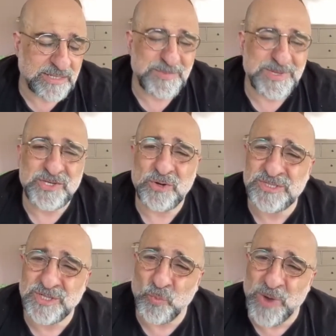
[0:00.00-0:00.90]
I mean,
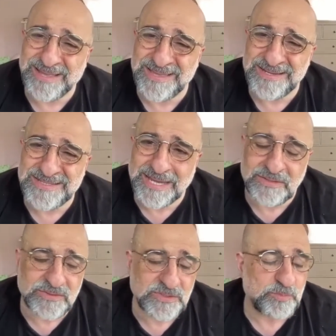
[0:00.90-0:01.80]
dogs can wag their
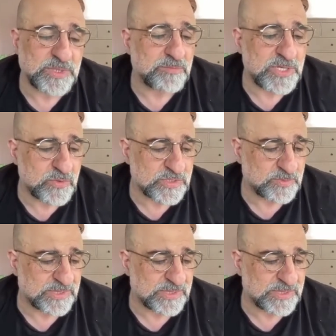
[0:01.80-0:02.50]
tails and be amused,